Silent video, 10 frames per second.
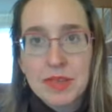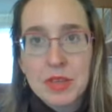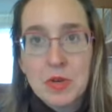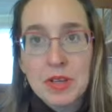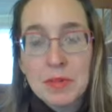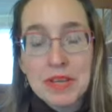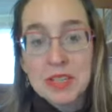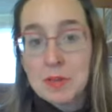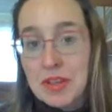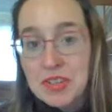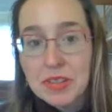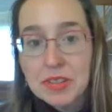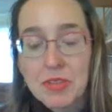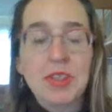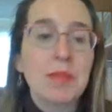You can be a
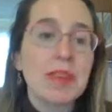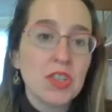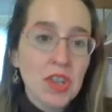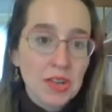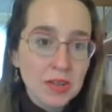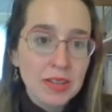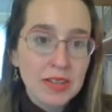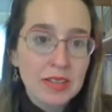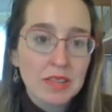specialist or you can be a generalist.